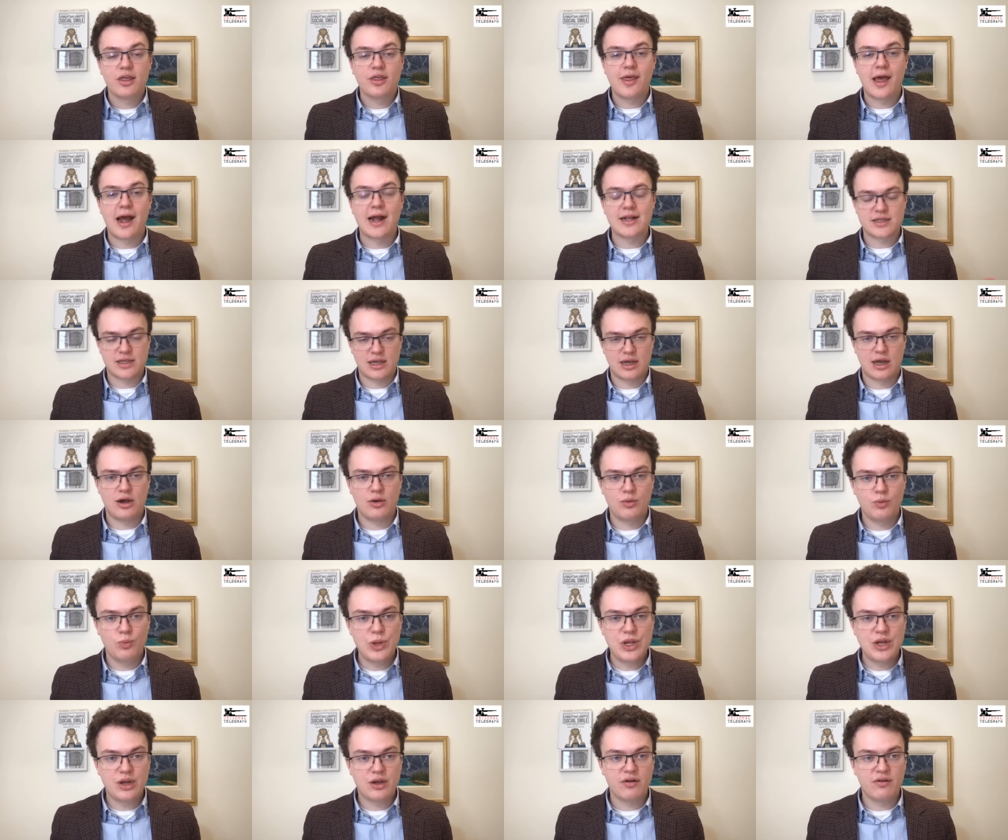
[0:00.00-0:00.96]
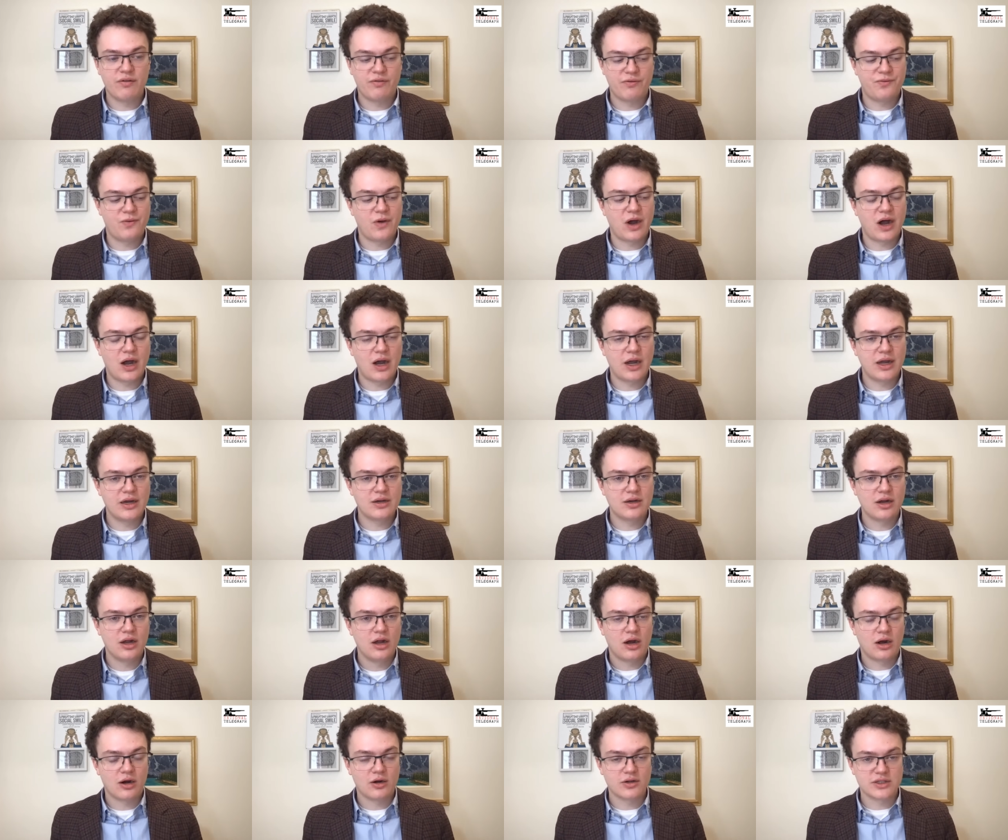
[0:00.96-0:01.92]
That's how we could find
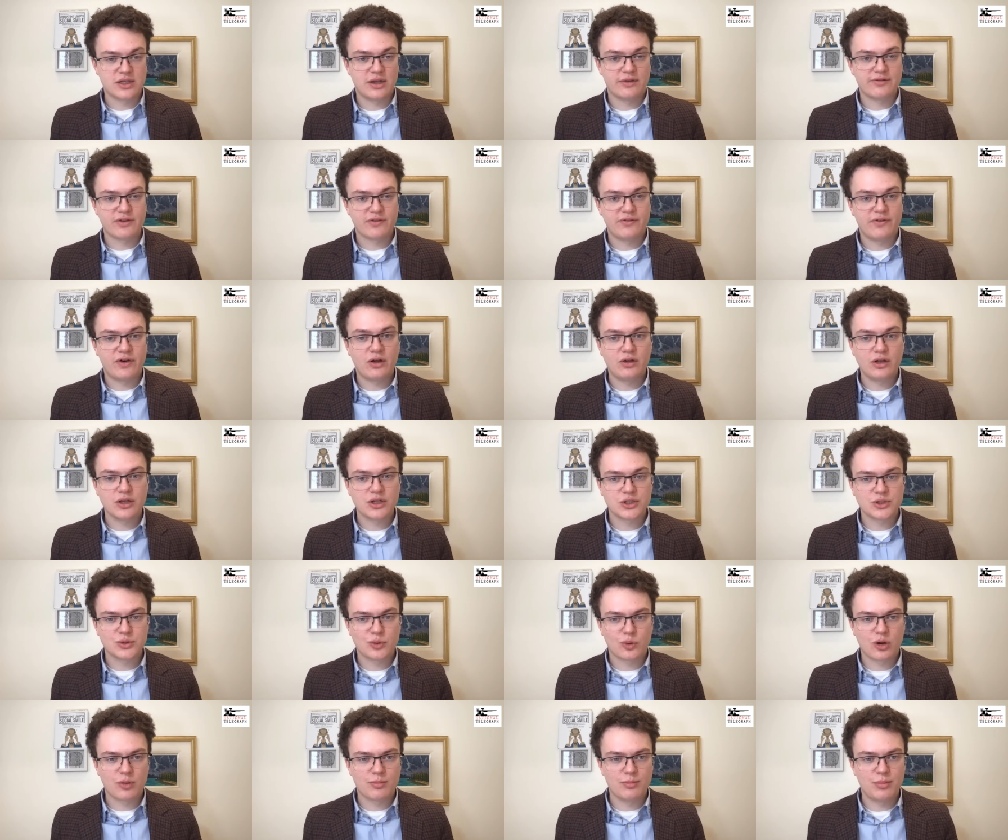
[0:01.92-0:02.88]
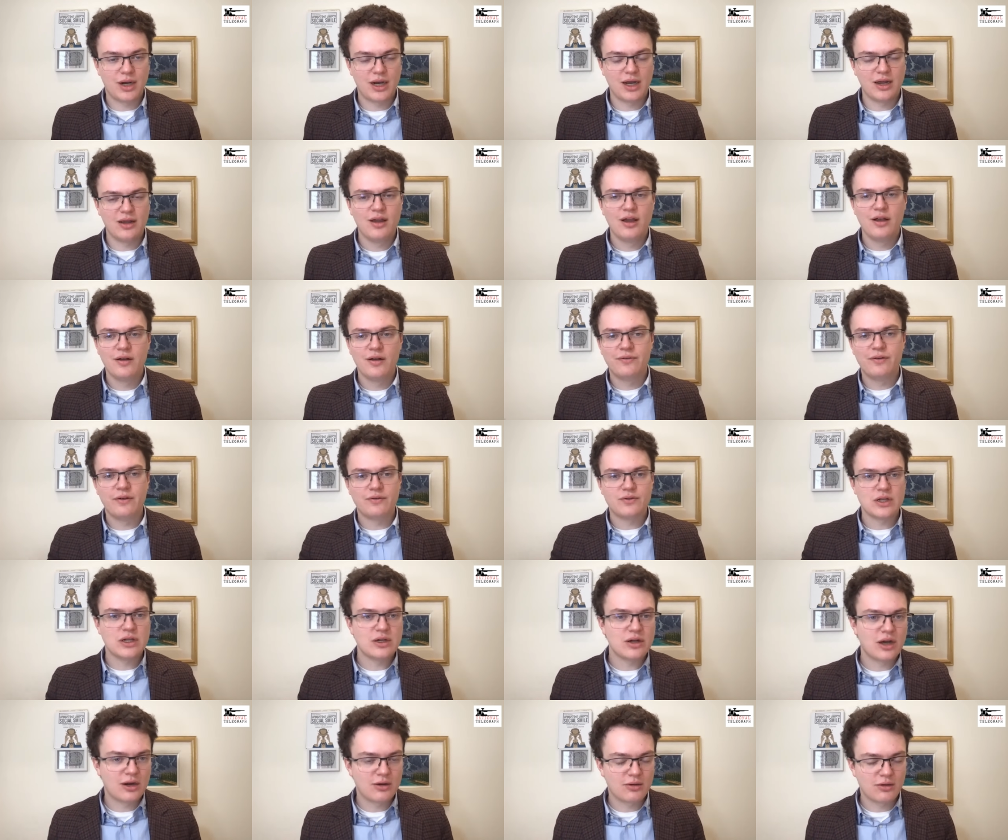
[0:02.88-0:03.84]
ourselves falling short by
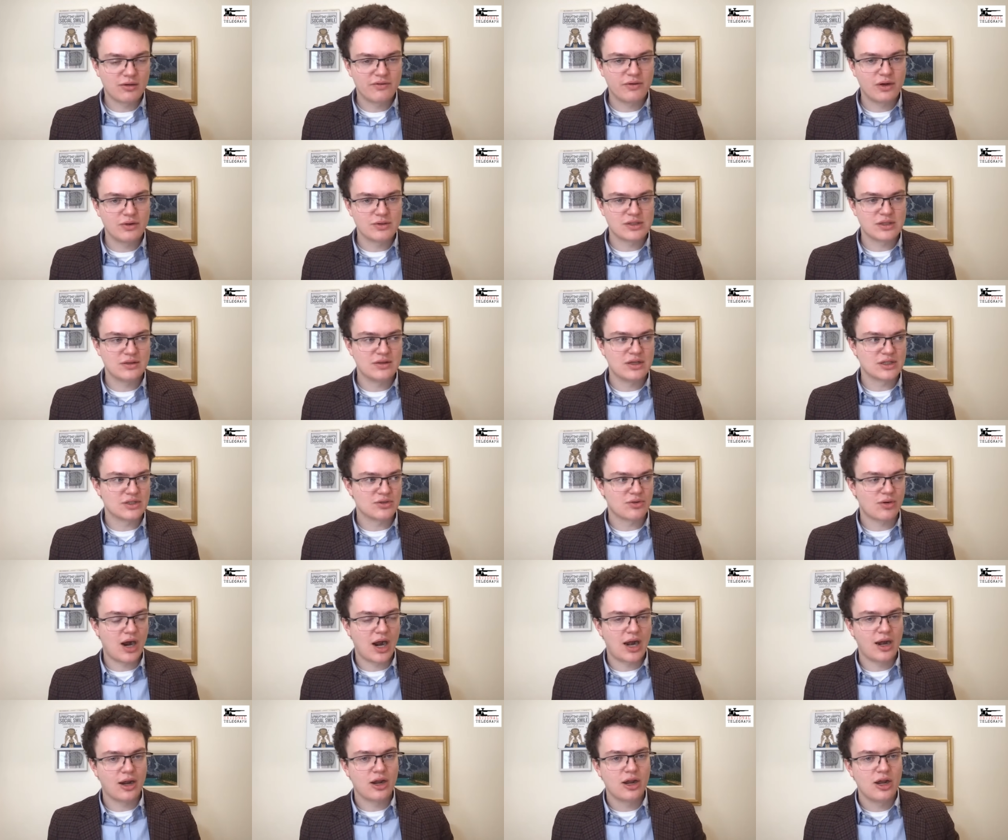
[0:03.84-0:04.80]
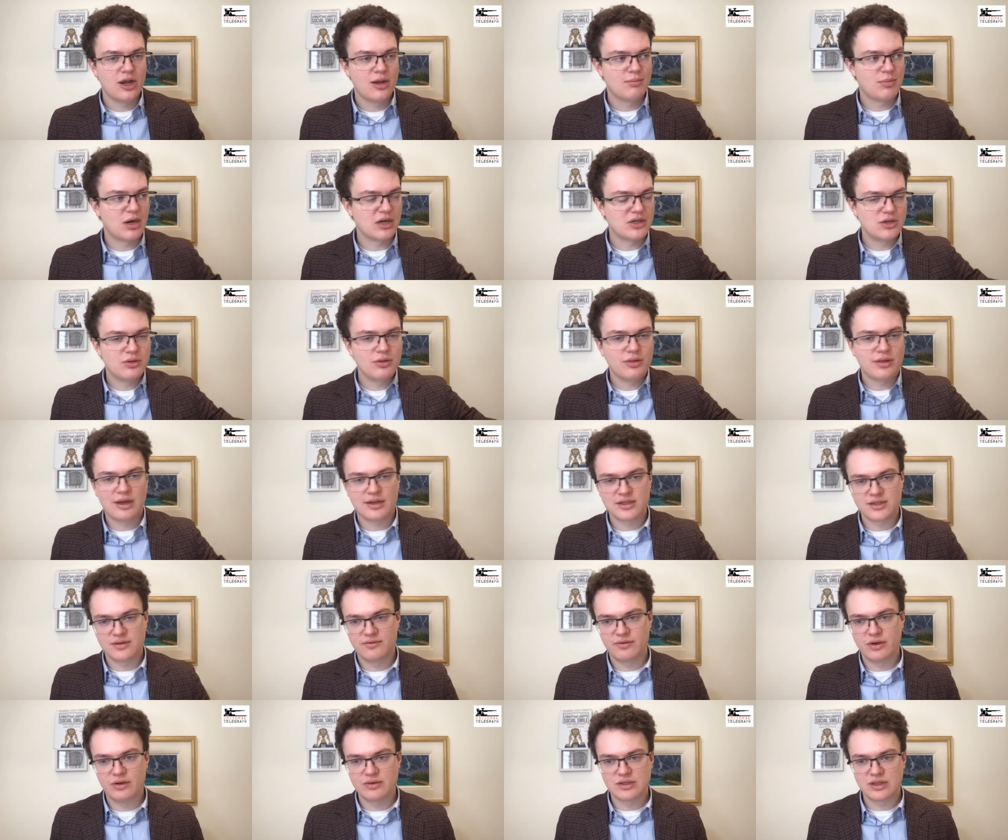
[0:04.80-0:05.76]
fifteen hundred votes in this riding, by two
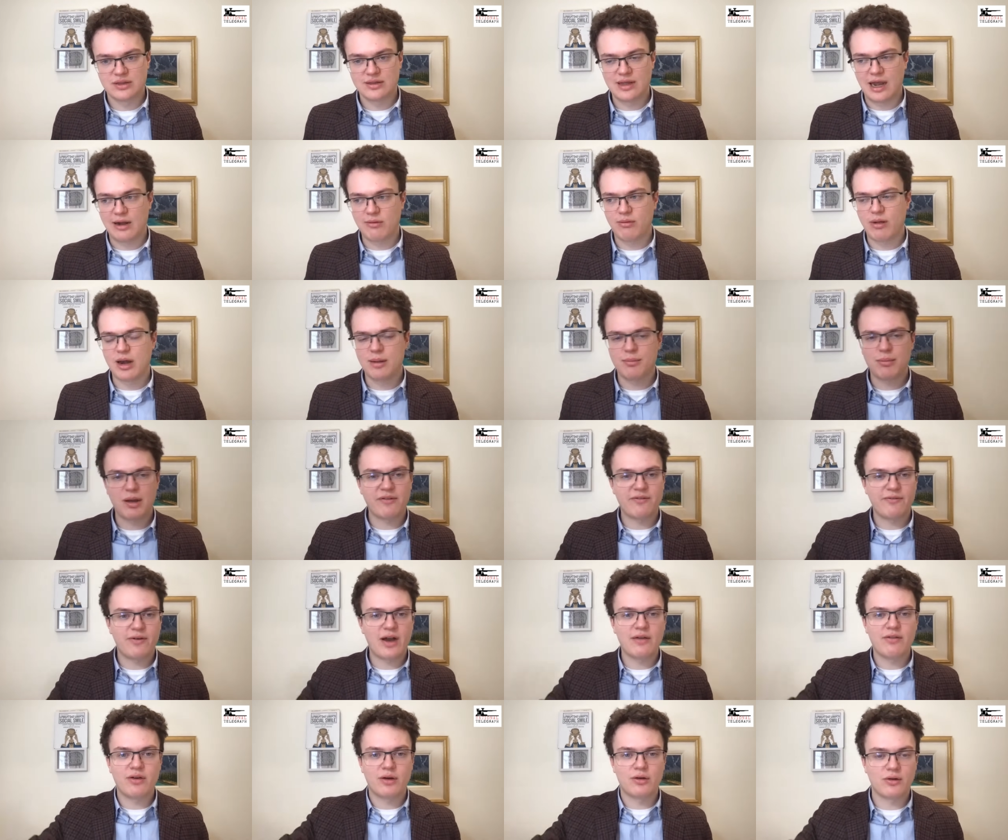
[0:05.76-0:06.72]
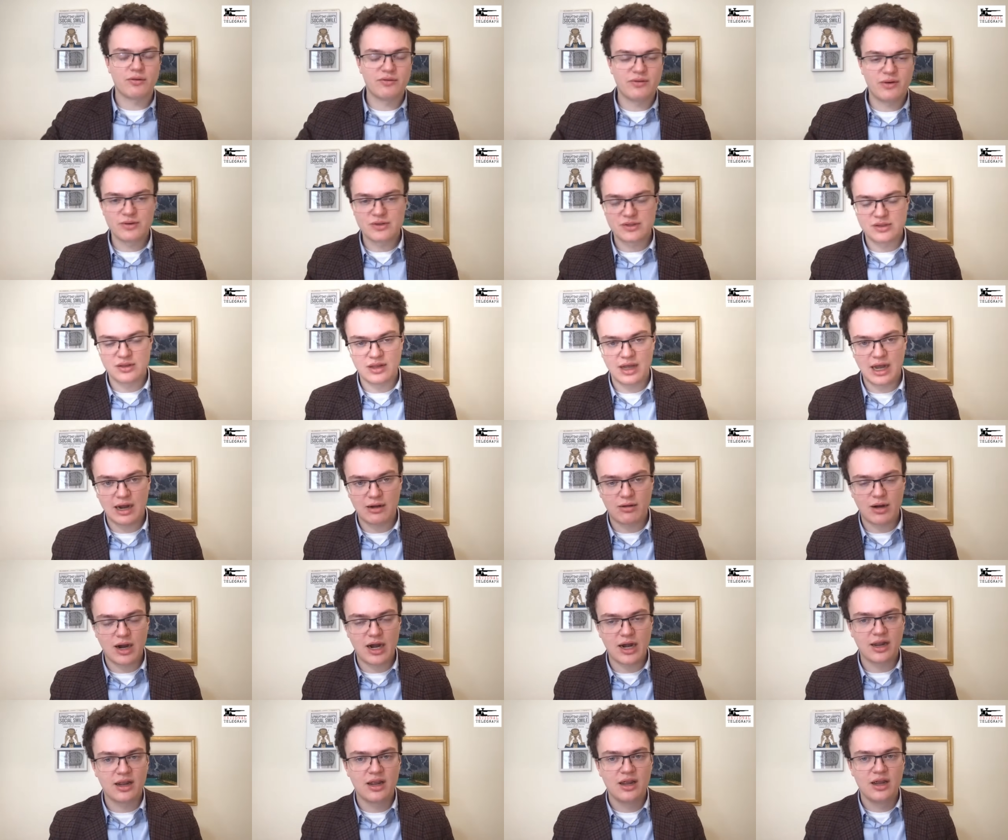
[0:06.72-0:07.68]
thousand votes in that riding, by five hundred votes in that
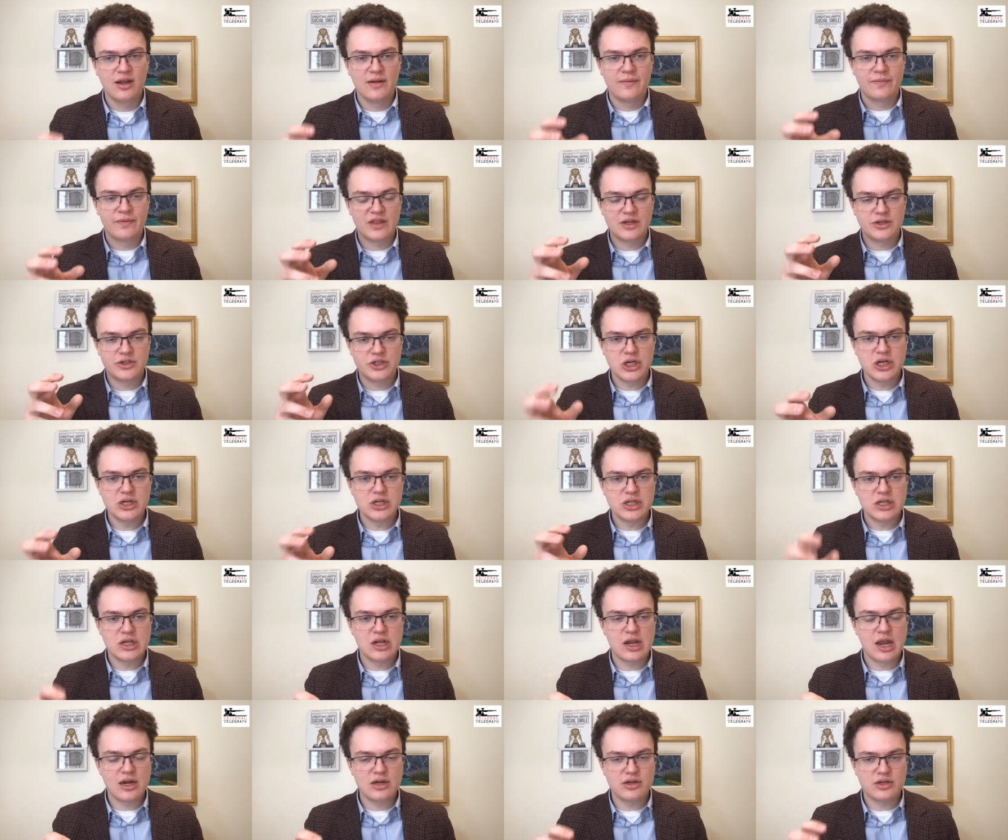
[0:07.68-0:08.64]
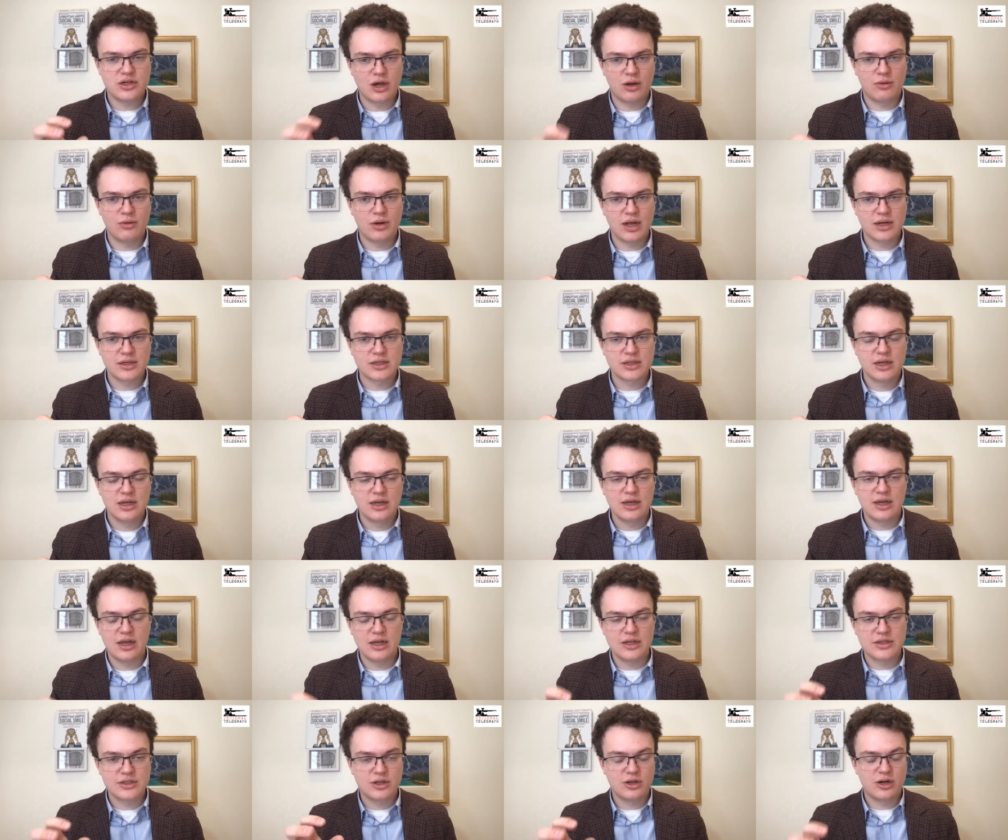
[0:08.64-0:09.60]
riding. The G T A donut
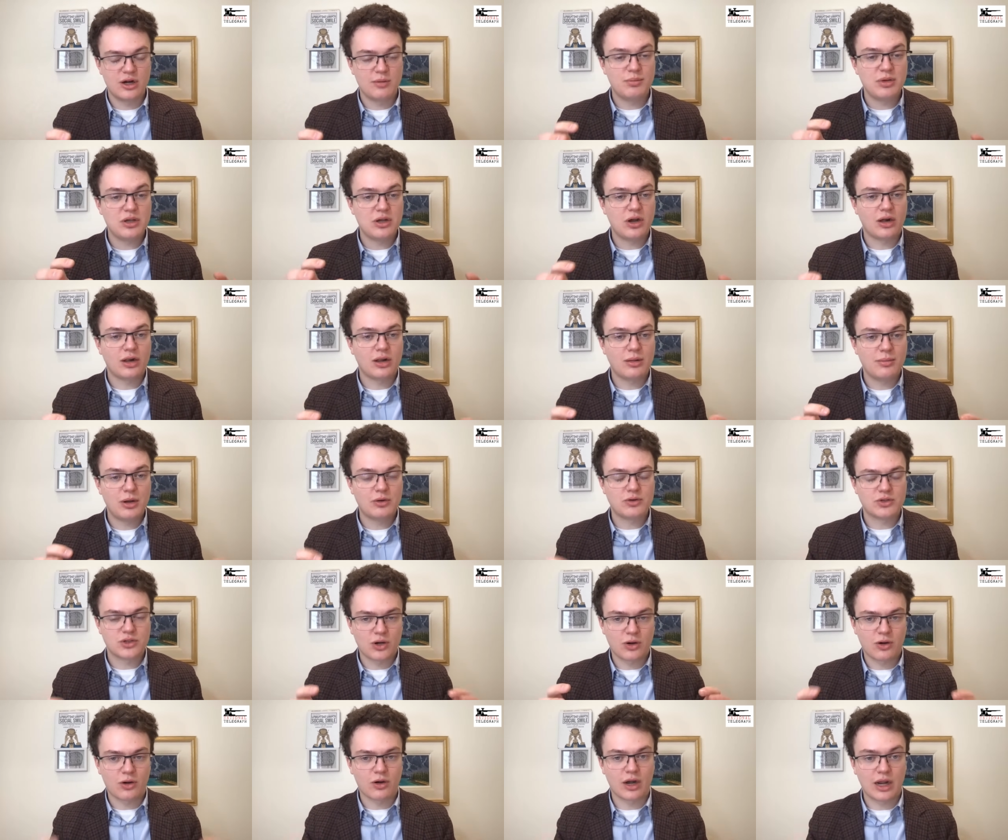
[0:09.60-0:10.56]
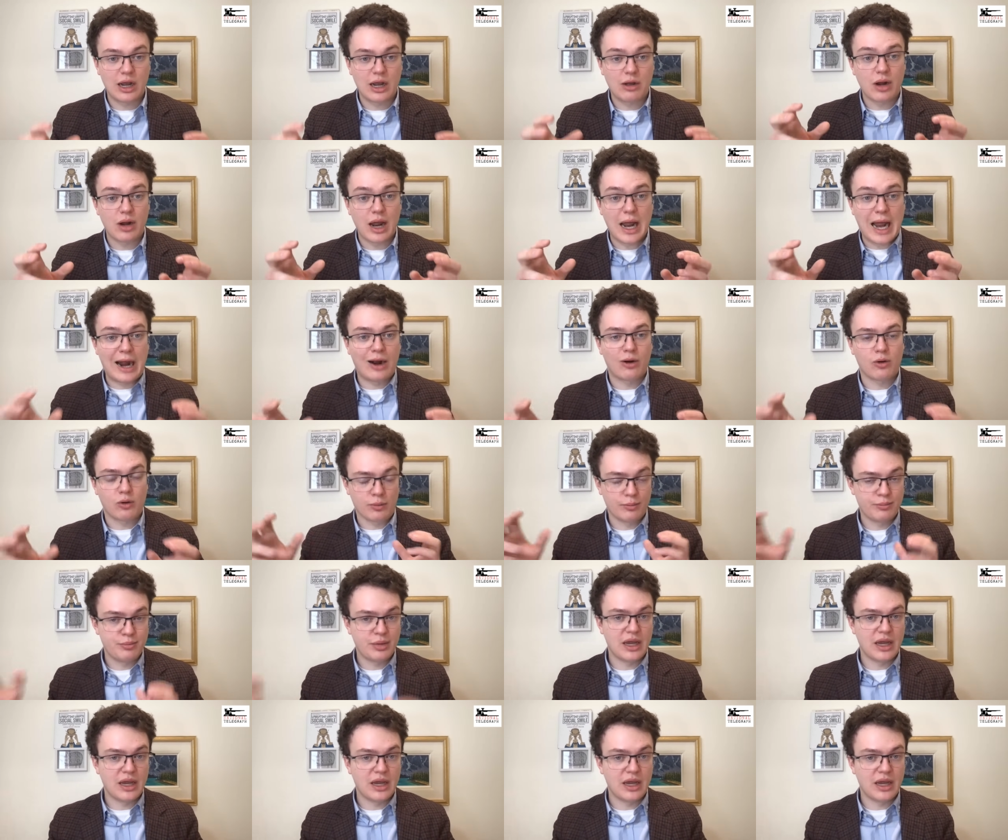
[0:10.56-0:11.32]
is going to be all about turning out our